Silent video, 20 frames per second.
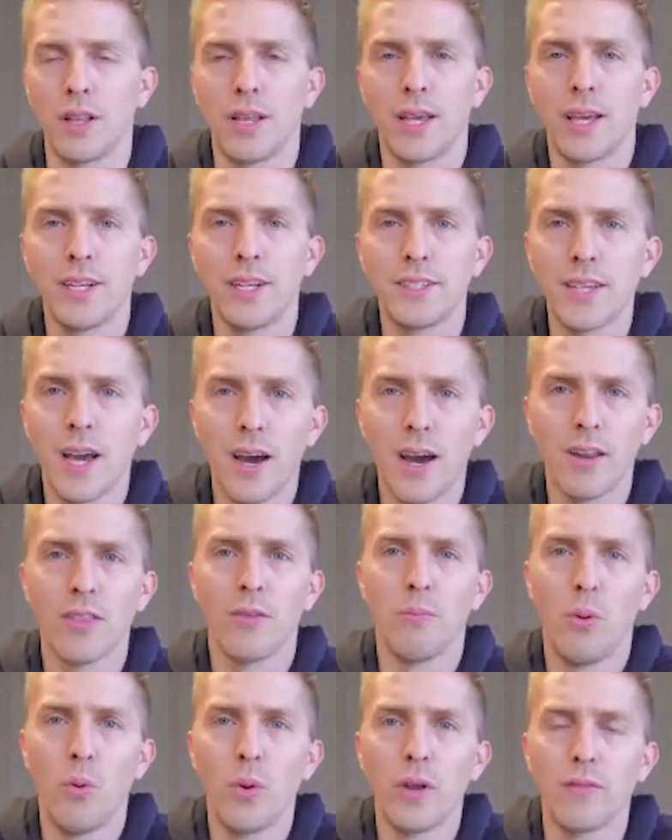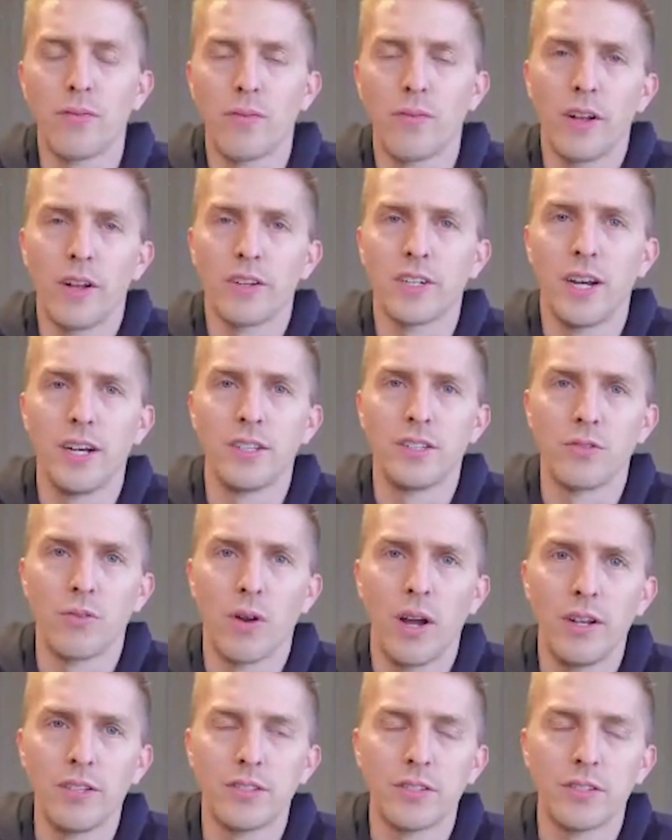Like it is kind of the point of franchising, right?